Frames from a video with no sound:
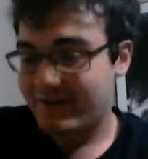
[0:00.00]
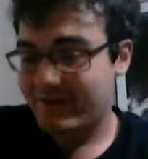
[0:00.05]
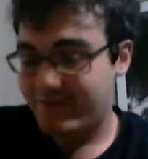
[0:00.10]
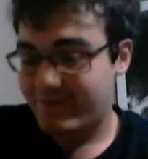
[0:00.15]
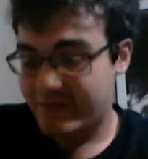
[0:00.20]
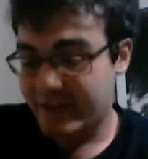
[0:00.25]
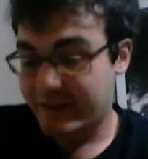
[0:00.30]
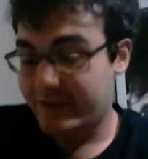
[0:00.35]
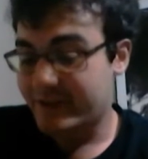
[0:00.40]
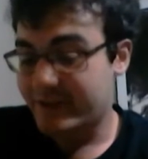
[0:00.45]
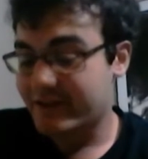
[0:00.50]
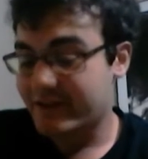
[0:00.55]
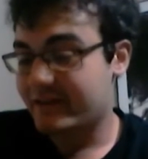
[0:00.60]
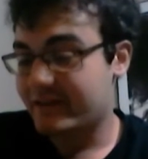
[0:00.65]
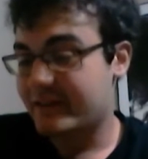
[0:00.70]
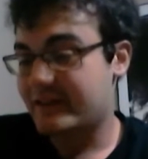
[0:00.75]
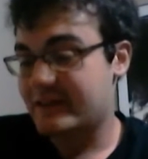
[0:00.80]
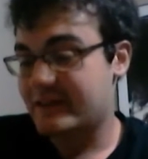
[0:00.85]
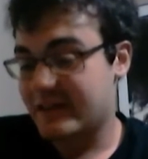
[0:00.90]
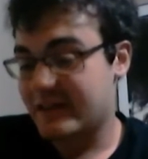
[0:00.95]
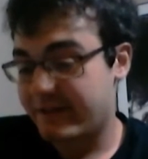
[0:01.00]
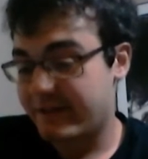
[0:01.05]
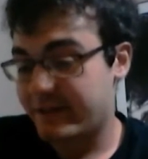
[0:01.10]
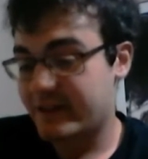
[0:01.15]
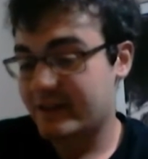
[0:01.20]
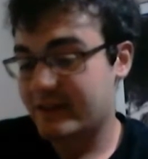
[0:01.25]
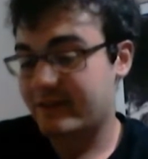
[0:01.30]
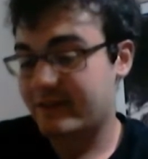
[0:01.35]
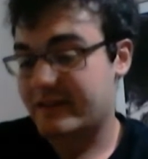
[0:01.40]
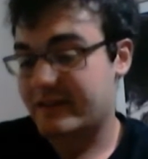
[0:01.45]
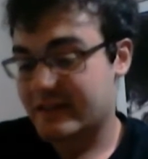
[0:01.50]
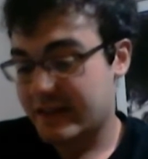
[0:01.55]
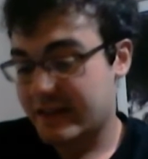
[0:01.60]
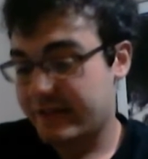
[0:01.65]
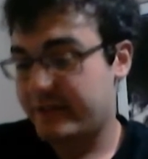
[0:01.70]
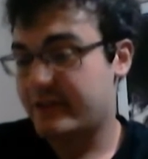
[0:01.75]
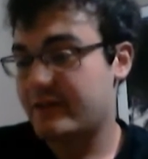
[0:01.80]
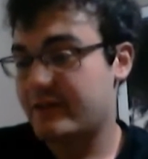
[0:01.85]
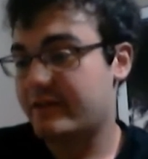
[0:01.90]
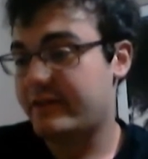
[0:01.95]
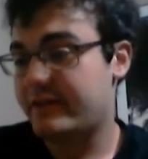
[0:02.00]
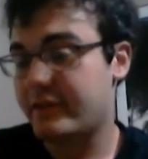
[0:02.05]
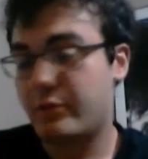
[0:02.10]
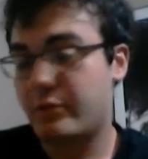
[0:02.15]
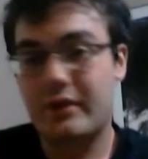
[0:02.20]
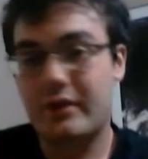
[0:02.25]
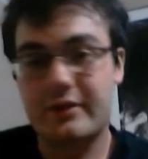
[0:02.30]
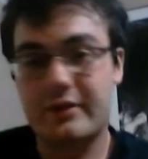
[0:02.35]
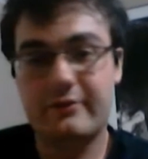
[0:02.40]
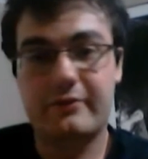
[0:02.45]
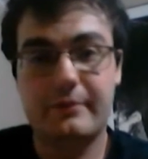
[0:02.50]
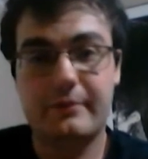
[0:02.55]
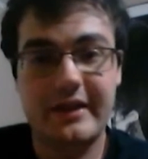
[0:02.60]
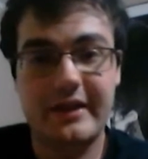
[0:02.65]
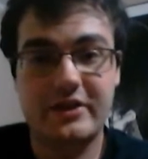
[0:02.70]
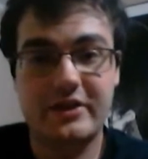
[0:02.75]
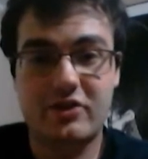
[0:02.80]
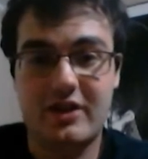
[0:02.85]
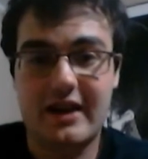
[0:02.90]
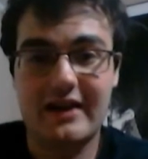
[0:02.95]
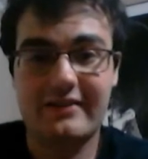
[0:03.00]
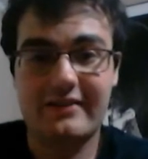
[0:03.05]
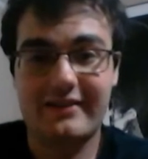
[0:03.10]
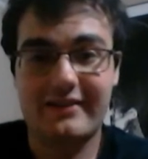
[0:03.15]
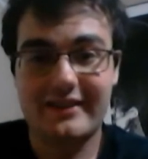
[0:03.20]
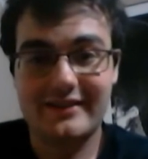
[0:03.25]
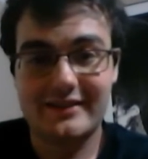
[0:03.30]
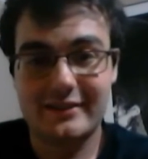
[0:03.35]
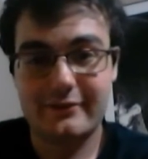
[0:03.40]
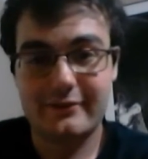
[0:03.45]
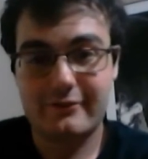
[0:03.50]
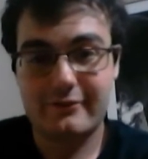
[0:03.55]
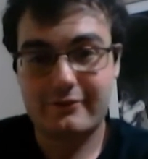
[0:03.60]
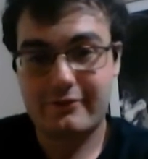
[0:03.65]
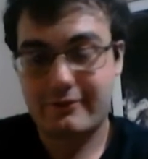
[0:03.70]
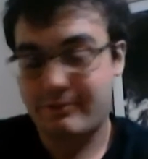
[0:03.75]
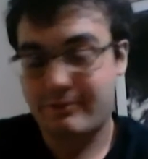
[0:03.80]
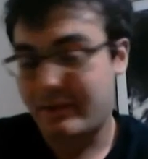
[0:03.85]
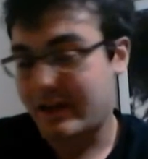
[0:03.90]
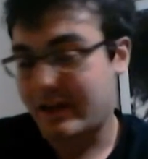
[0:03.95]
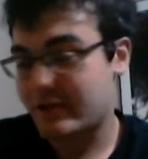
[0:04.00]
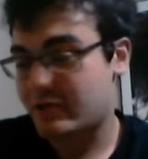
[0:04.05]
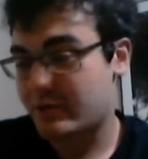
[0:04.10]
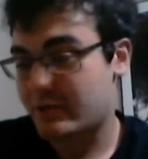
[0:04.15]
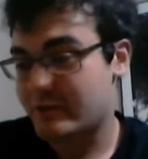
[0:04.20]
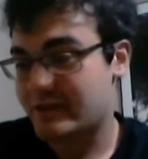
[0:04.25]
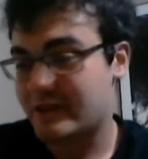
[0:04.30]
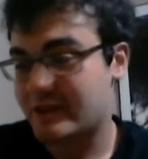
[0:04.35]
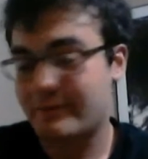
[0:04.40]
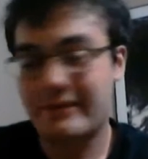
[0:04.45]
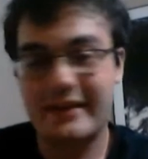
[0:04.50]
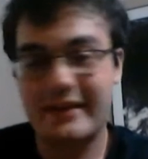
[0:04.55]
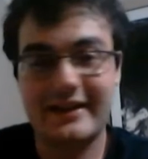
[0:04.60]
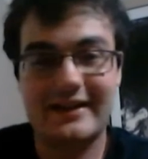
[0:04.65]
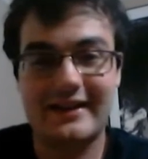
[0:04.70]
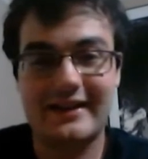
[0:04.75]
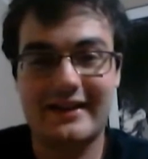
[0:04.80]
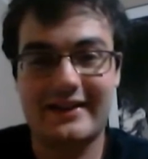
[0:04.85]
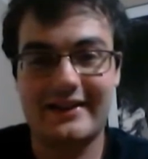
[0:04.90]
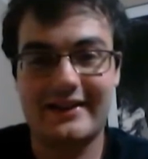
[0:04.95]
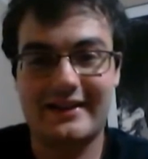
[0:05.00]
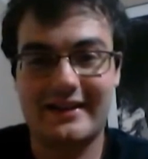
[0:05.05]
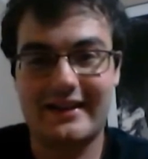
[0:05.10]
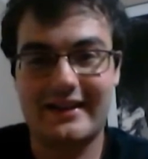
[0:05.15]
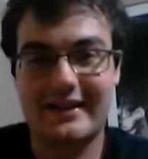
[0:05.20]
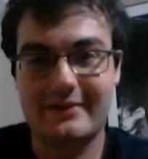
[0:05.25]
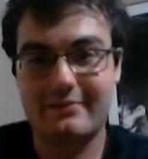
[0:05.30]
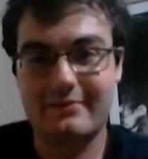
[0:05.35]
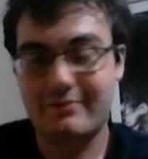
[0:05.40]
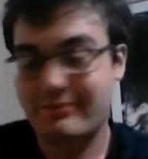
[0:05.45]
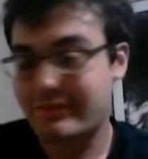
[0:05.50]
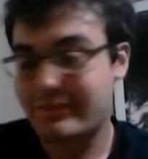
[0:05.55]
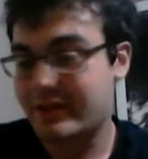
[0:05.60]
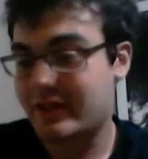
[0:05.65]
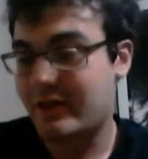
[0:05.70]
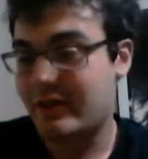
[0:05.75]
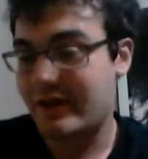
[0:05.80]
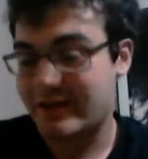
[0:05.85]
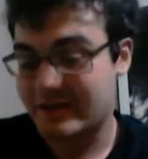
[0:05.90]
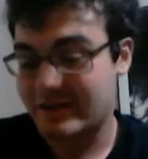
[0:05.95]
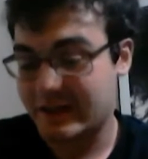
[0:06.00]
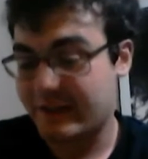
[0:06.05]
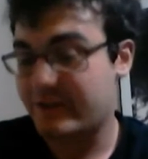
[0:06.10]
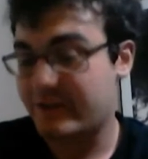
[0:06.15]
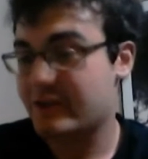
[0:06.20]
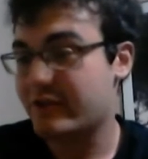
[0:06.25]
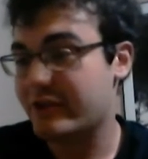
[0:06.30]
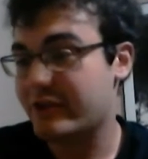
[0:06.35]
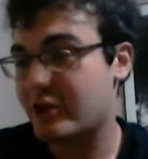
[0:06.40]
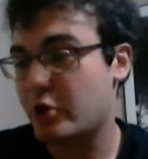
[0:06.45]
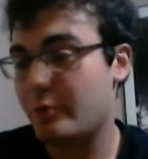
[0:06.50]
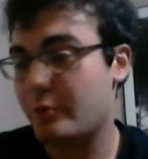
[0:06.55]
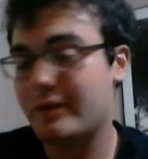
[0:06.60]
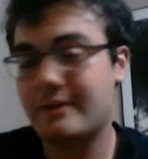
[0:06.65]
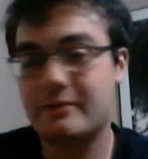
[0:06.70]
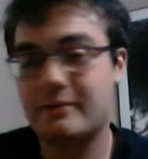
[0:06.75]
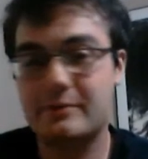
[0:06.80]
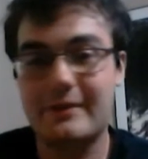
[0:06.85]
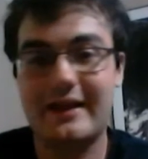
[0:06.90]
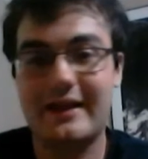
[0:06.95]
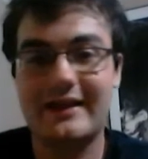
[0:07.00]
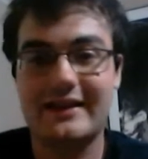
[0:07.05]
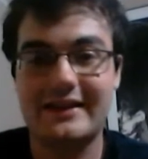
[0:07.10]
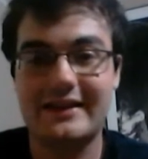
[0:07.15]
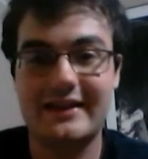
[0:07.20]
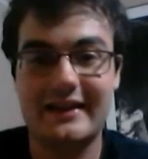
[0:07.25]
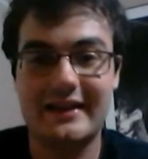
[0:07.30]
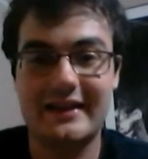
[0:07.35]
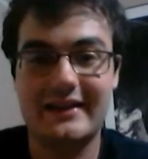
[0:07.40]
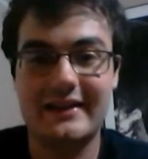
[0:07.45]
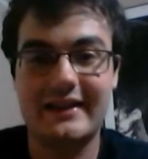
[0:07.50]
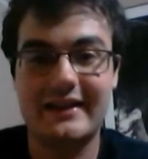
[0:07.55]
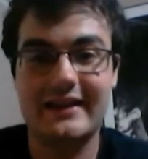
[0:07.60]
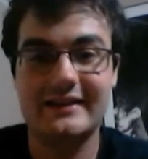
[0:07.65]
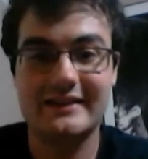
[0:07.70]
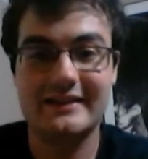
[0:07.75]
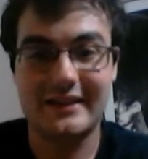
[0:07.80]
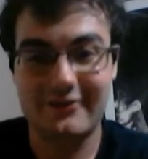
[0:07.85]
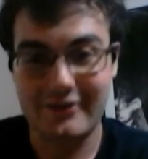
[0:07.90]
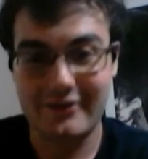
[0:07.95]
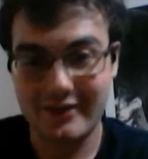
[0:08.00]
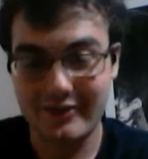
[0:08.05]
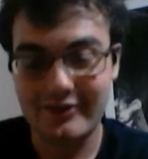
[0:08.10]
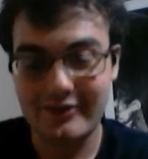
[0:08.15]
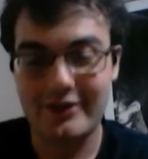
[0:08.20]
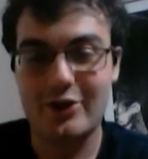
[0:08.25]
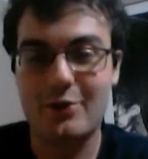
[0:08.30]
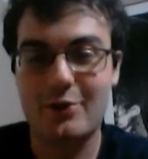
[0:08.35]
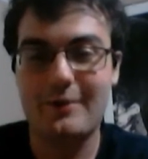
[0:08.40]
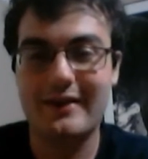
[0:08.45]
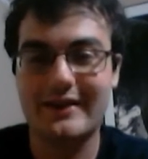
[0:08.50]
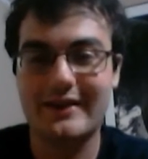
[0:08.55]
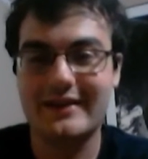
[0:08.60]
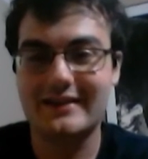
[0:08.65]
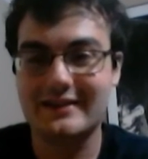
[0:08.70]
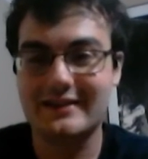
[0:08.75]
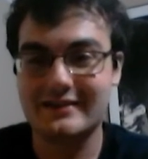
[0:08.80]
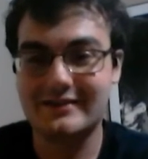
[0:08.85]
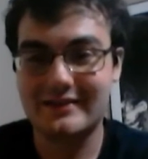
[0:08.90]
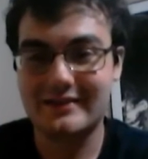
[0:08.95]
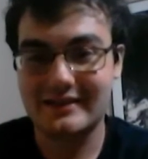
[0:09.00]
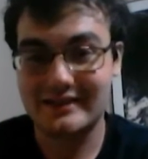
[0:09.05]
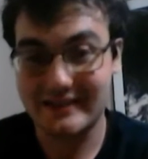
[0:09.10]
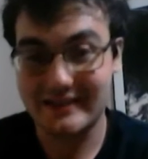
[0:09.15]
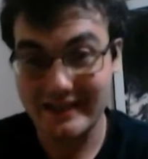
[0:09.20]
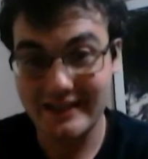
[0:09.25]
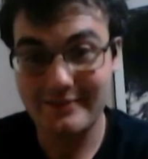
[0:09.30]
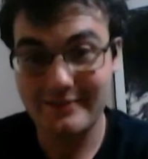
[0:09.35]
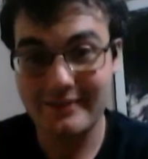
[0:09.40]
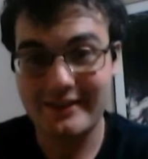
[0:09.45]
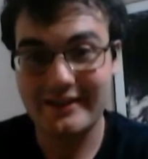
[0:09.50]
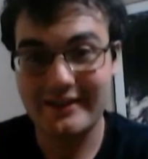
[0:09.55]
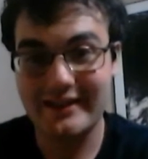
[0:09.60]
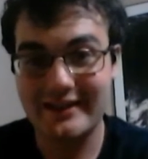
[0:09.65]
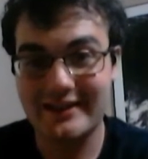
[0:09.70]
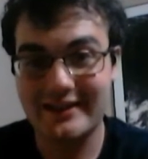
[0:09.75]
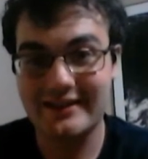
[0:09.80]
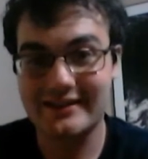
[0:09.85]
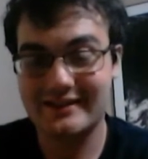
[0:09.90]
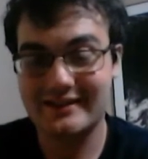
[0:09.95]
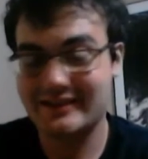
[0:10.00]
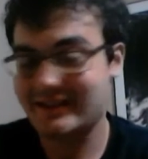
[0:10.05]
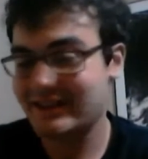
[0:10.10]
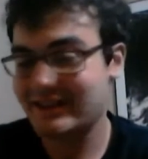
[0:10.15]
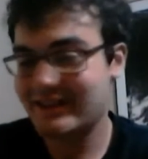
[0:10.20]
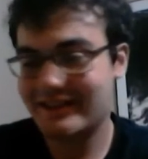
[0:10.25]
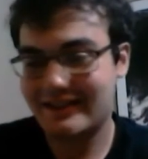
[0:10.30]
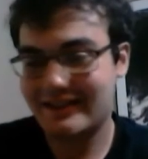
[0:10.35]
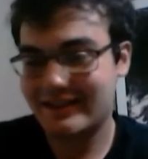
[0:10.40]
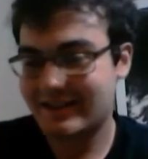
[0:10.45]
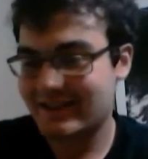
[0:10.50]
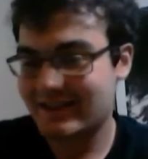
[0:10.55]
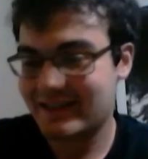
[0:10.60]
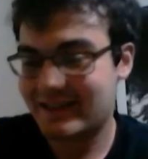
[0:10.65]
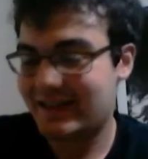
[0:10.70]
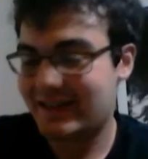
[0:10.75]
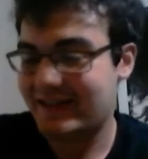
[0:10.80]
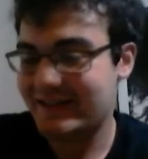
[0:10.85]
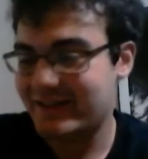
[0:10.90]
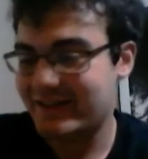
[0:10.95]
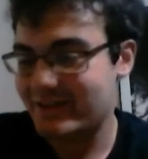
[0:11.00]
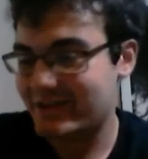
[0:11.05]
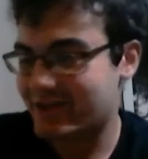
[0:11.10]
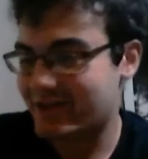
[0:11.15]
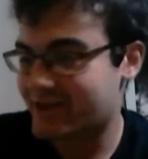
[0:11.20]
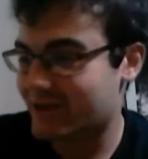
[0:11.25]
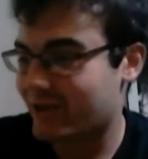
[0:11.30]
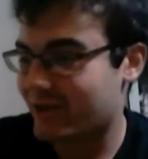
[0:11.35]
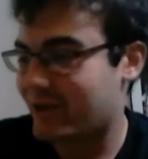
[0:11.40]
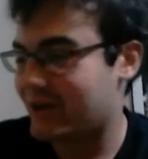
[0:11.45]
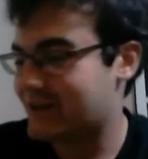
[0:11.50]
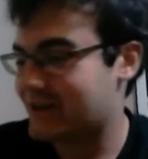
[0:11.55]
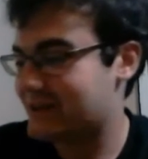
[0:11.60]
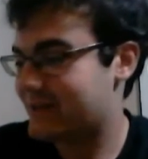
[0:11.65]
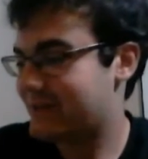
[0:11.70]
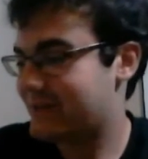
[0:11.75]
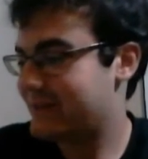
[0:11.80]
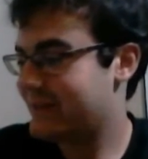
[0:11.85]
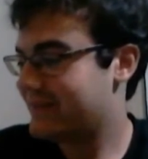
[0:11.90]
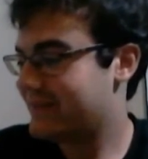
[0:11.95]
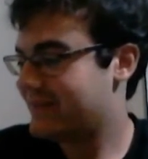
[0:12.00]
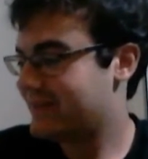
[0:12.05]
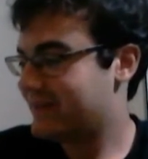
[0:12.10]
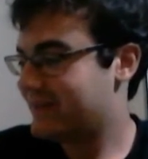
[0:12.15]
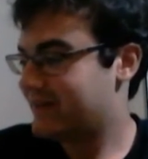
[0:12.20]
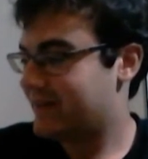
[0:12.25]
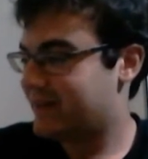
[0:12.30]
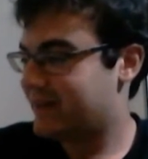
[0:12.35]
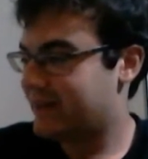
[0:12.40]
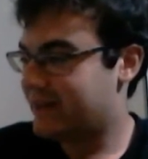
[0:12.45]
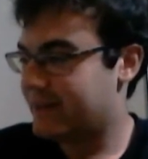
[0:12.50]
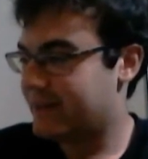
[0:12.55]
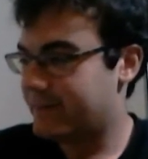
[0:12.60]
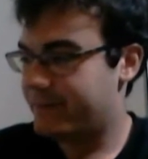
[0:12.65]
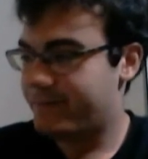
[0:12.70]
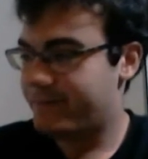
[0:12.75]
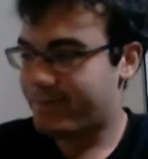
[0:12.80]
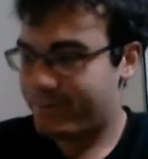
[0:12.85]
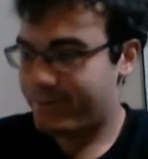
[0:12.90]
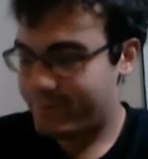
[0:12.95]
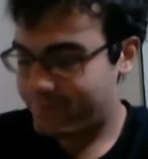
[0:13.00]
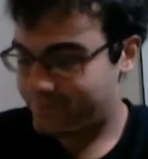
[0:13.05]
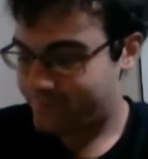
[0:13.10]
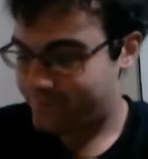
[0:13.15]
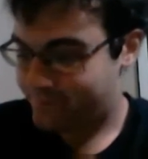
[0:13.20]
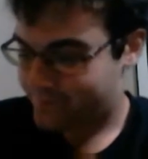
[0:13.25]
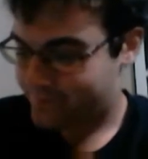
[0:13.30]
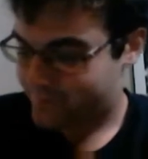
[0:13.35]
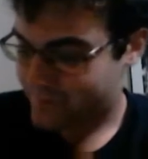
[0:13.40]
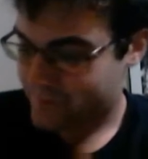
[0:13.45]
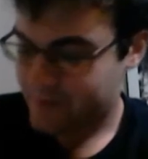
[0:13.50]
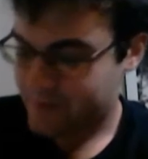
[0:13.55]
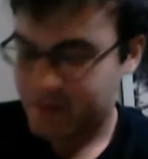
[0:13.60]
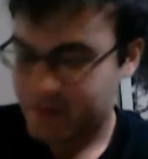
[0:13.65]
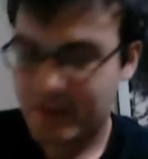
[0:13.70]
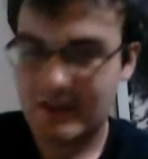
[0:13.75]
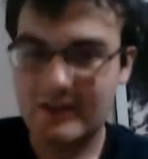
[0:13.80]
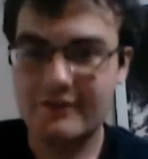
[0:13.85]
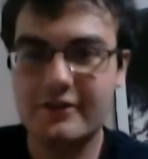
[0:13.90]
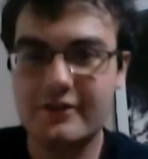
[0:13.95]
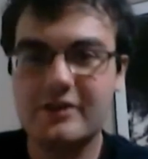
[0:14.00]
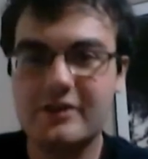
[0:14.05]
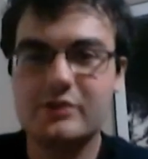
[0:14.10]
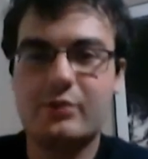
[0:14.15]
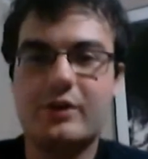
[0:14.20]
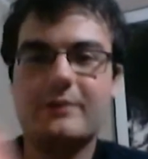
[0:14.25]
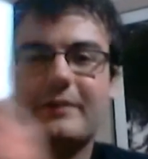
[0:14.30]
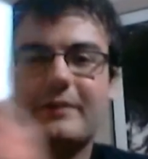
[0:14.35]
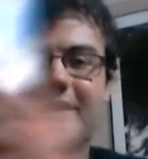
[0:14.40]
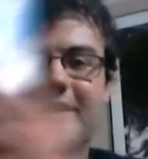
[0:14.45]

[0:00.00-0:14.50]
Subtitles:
definitely one of the major highlights of my trip to Kamehacon. And I definitely hope he comes back again, and I definitely hope I get to see him again because he was just so awesome. Um, this one by